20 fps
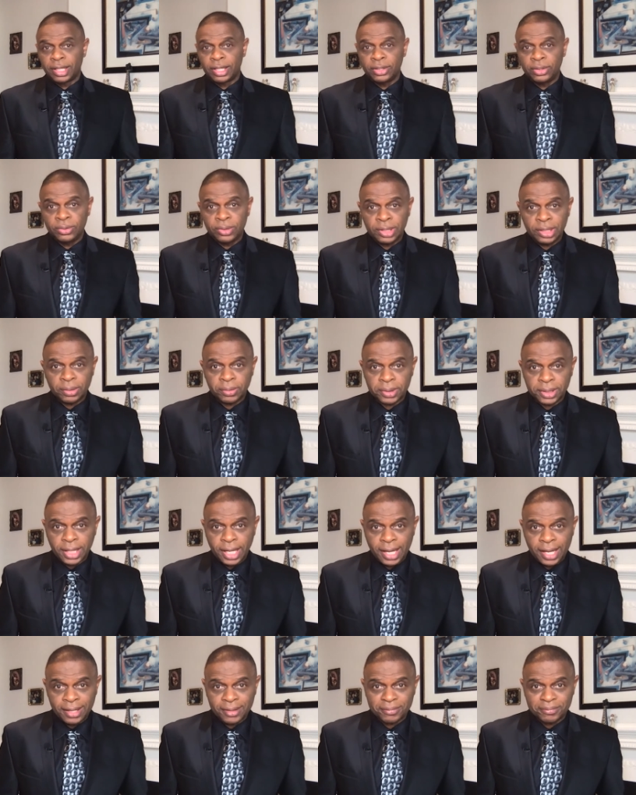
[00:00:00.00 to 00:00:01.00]
Can you deal with
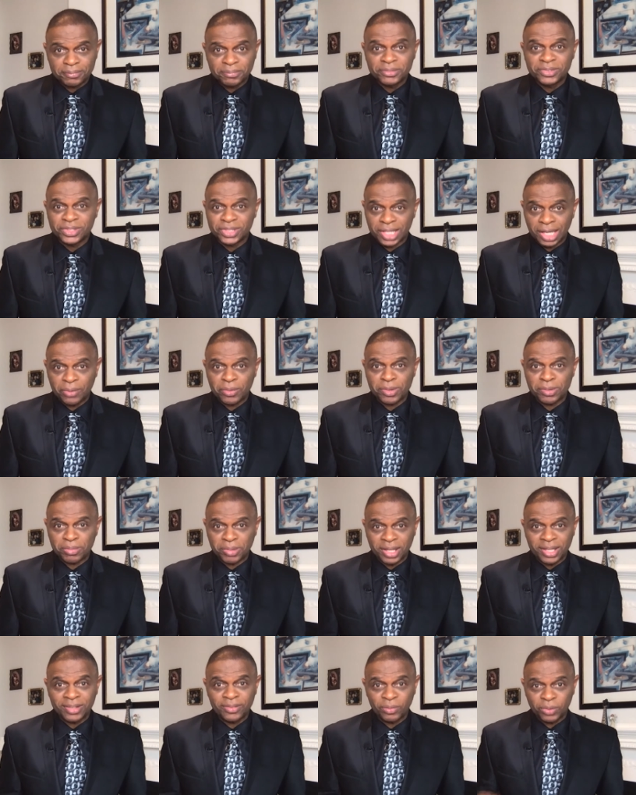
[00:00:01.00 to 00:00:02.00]
that? Stay with
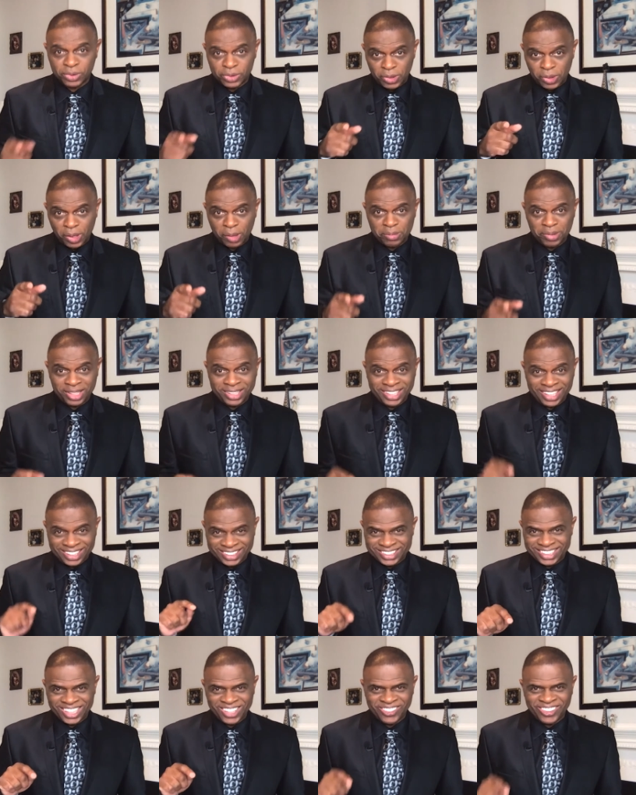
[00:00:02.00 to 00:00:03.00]
me. We'll talk about that.
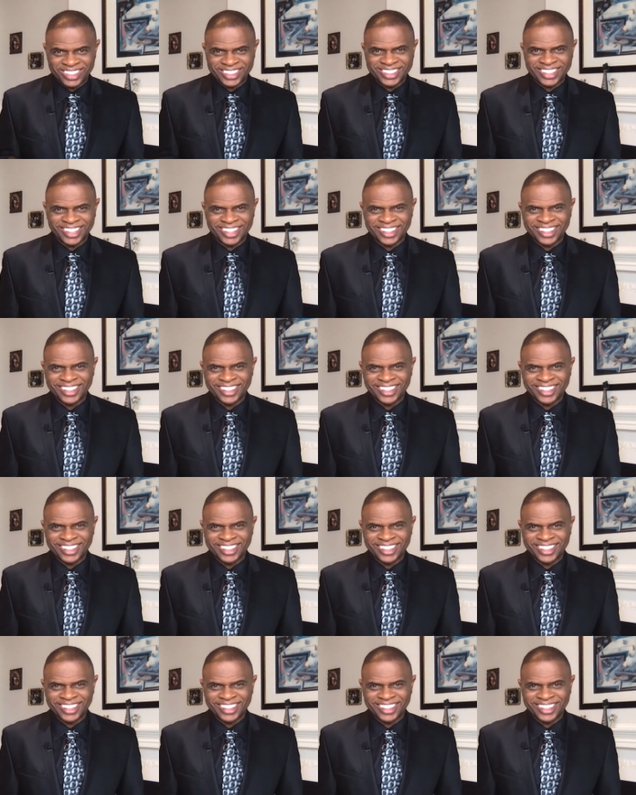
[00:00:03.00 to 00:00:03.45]
Stay right there.